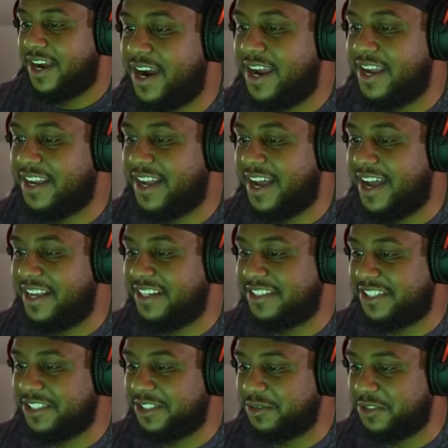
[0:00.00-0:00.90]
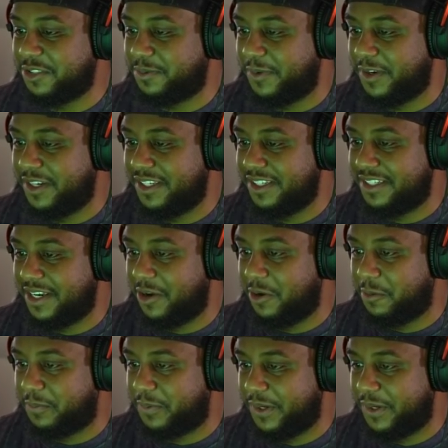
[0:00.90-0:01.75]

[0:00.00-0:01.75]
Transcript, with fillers: All right, guys, this was pretty dope